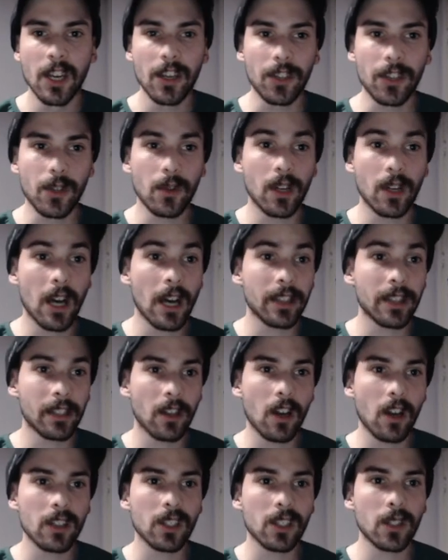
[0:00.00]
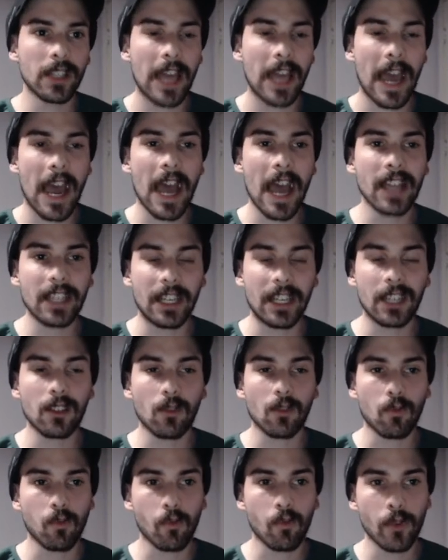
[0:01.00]
UConn, they're also going to add in a
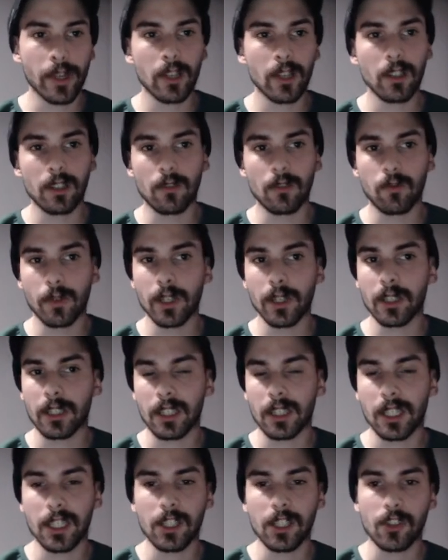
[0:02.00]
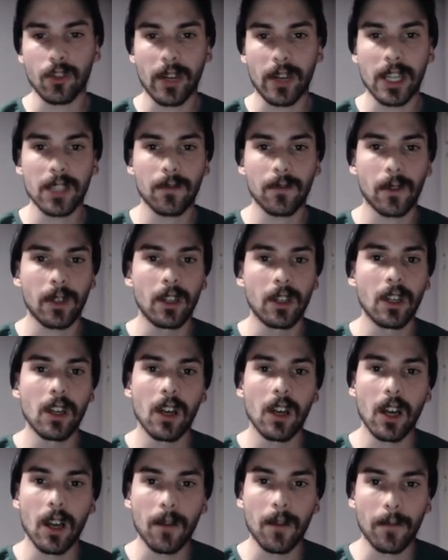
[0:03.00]
really, really key transfer
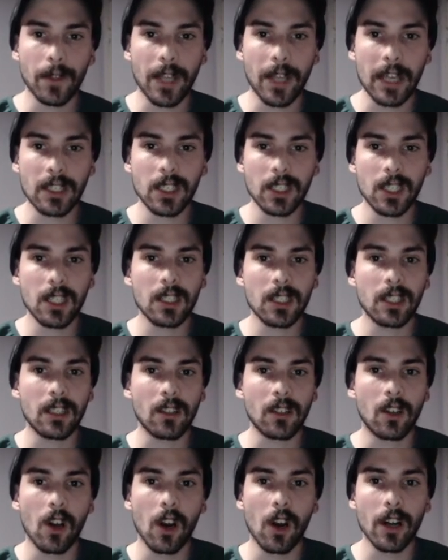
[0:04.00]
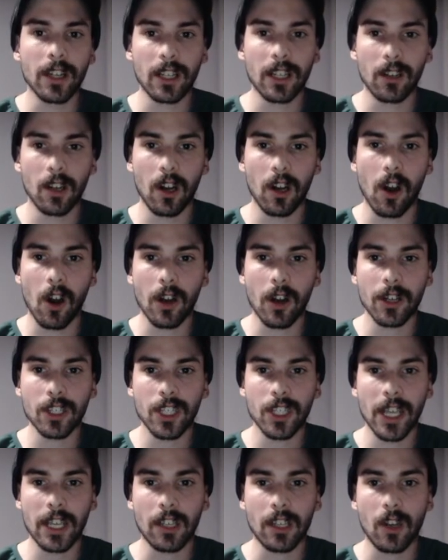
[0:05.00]
for next season, and guard
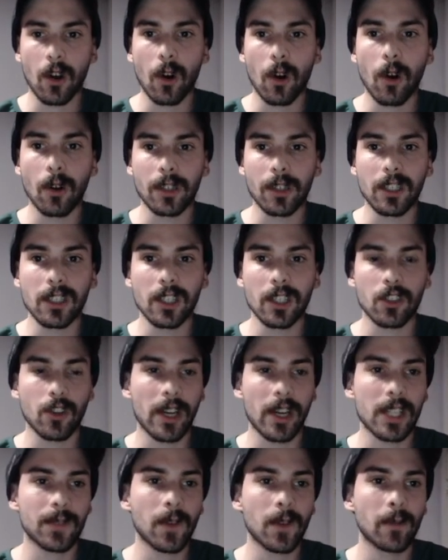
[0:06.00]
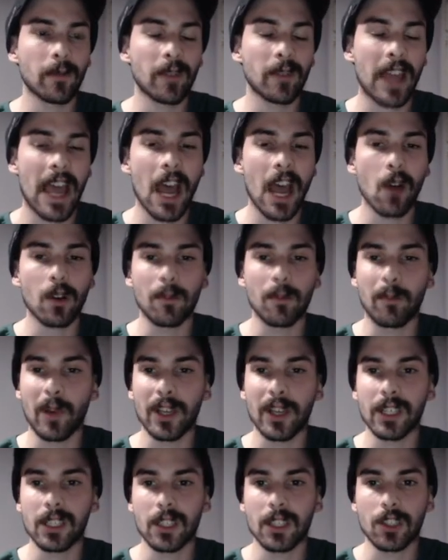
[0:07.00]
RJ Cole. He's a transfer from the Howard
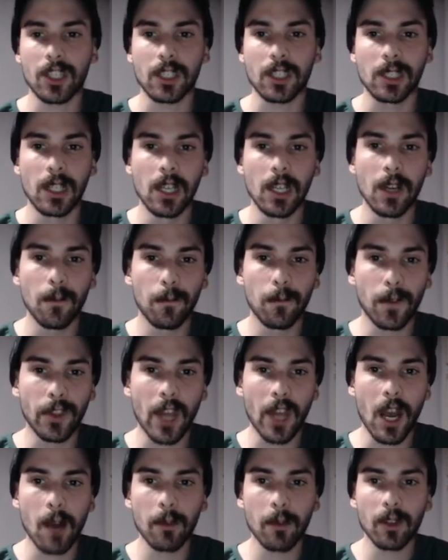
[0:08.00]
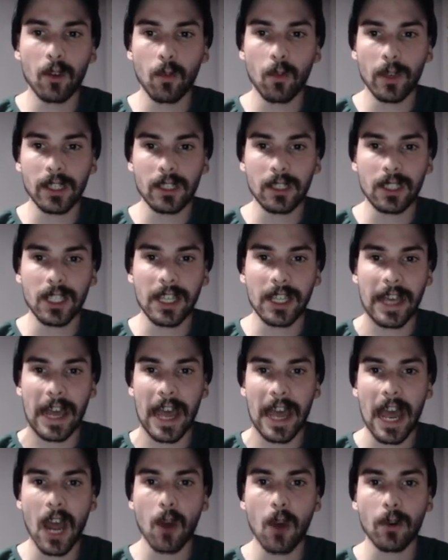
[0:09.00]
Bison. Just phenomenal what he did at
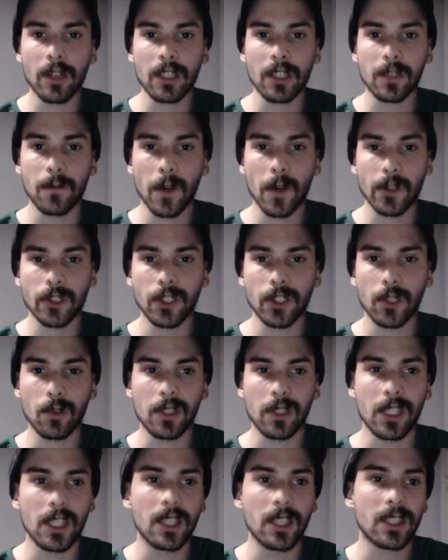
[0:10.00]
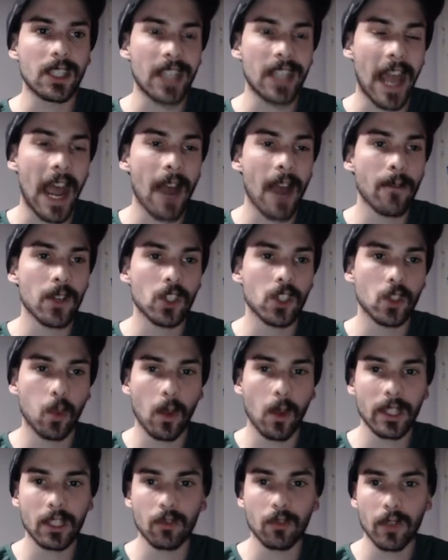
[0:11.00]
Howard his first two seasons. Averaged
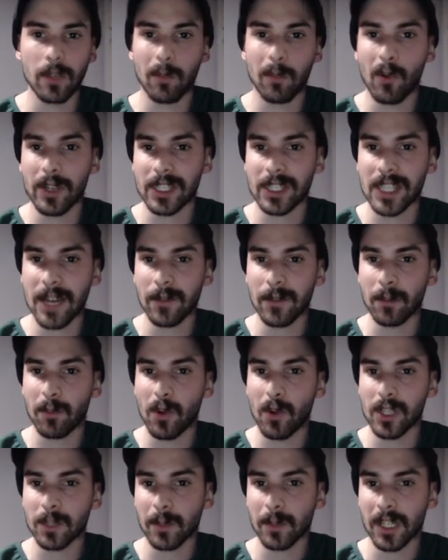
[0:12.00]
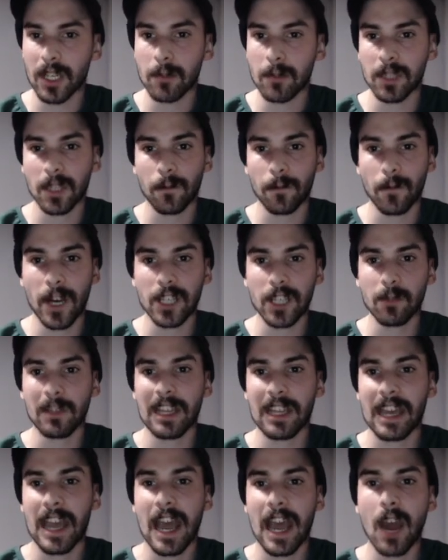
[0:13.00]
23.7 points per game as a freshman
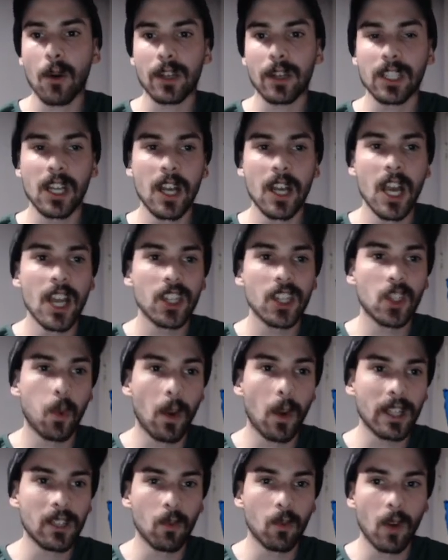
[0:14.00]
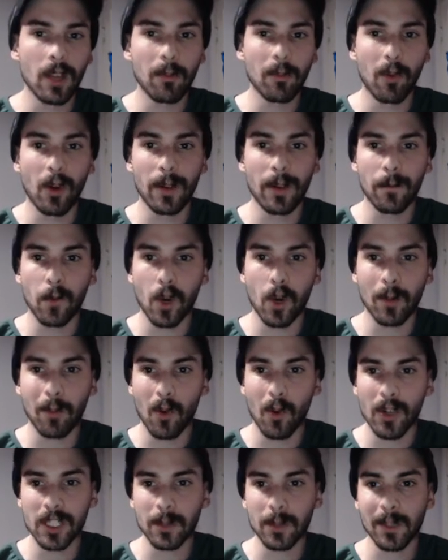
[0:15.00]
at Howard, 21.4
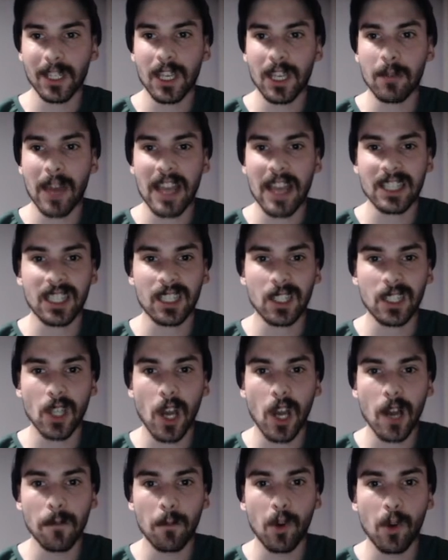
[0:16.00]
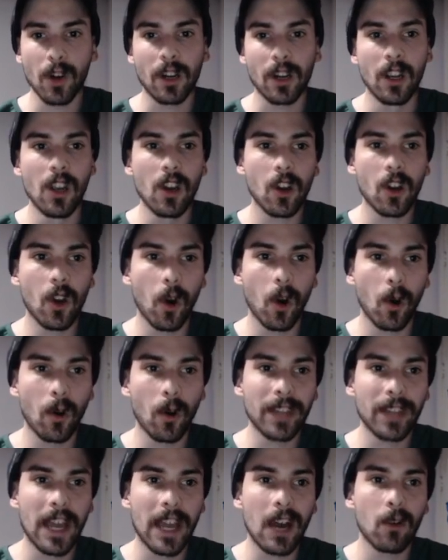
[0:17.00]
points per game as a sophomore. Cole
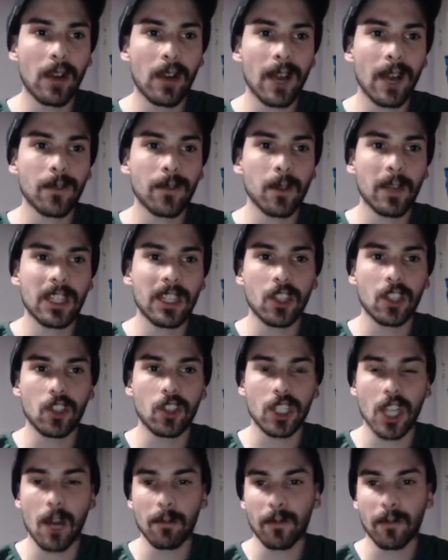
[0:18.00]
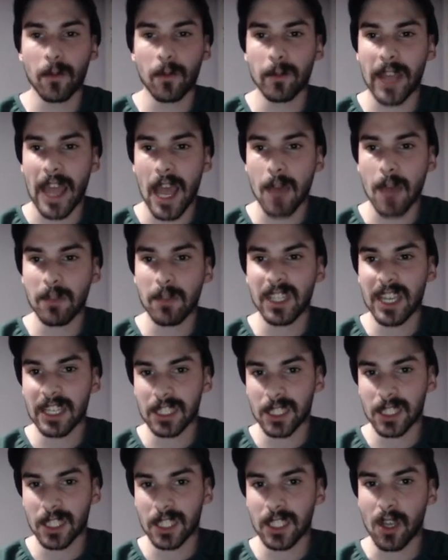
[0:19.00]
now will have to make the jump from the
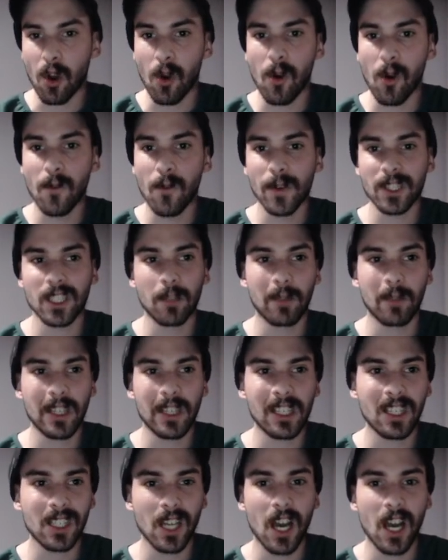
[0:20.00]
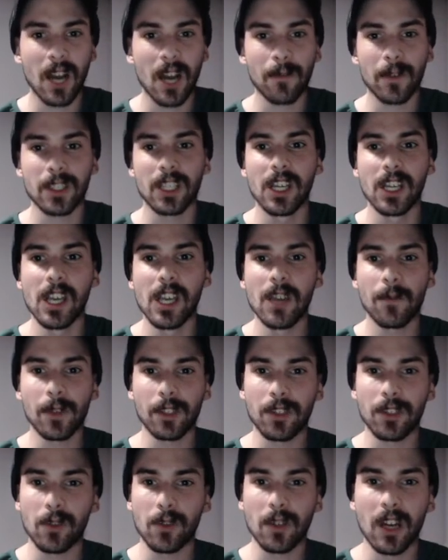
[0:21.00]
MEAC over to the Big East Conference for
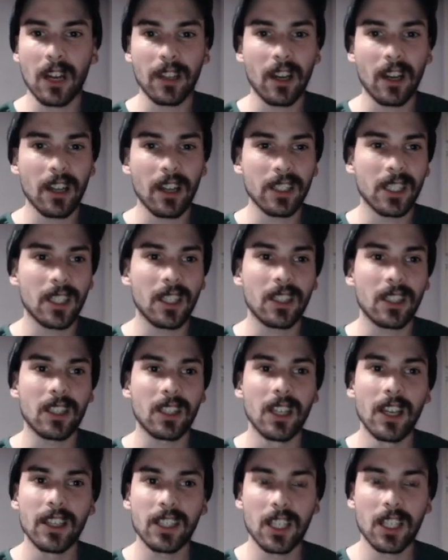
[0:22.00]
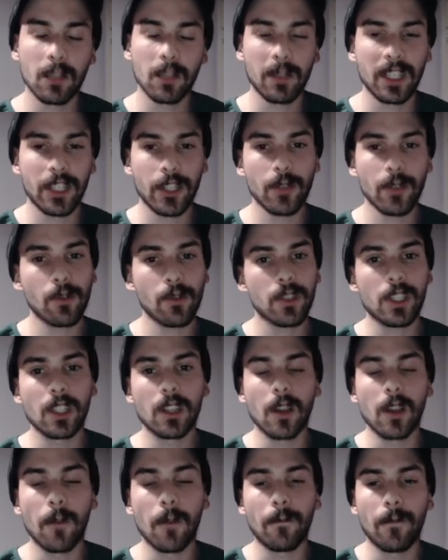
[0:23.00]
the UConn Huskies. It's going to be huge.
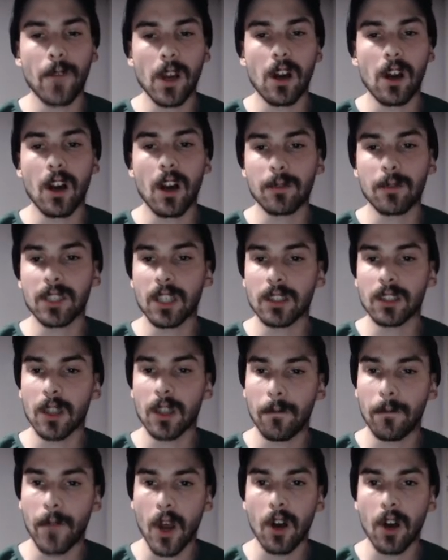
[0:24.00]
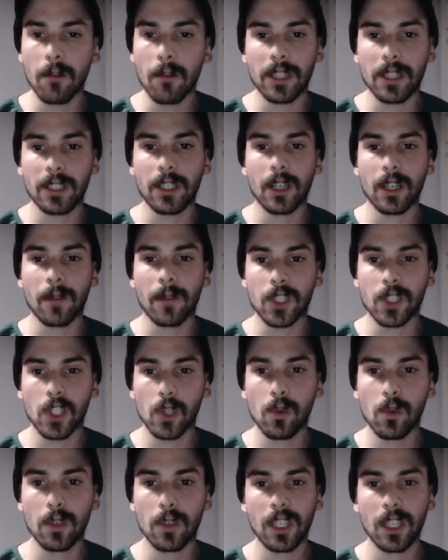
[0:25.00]
The development here of
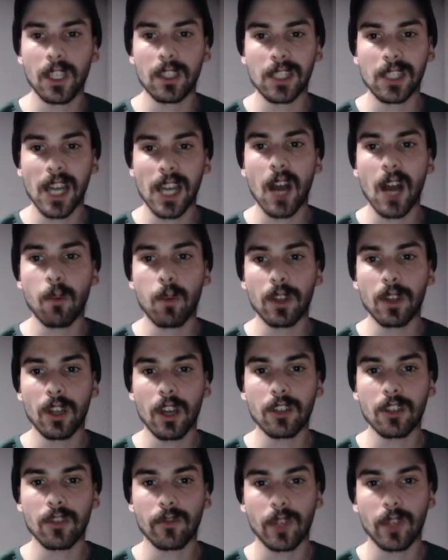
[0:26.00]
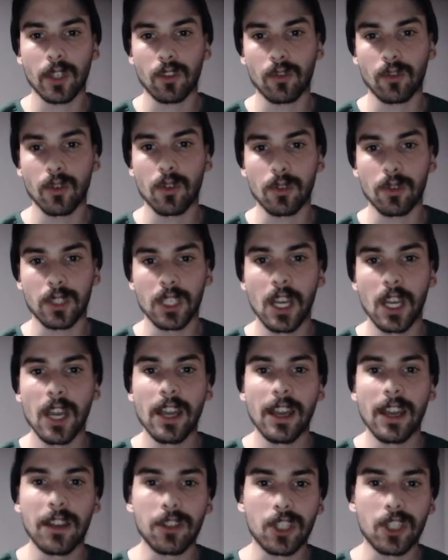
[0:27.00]
two key top 100 recruits
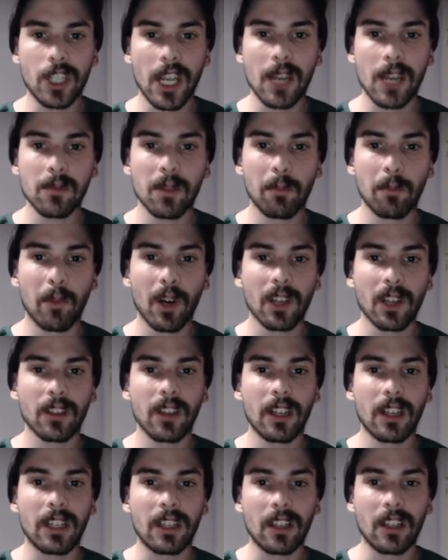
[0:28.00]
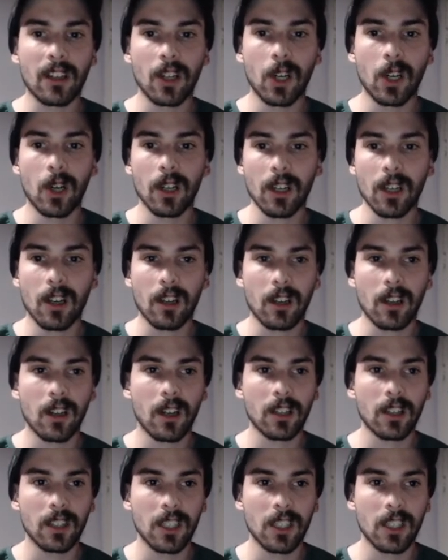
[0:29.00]
in James Bouknight and Akook.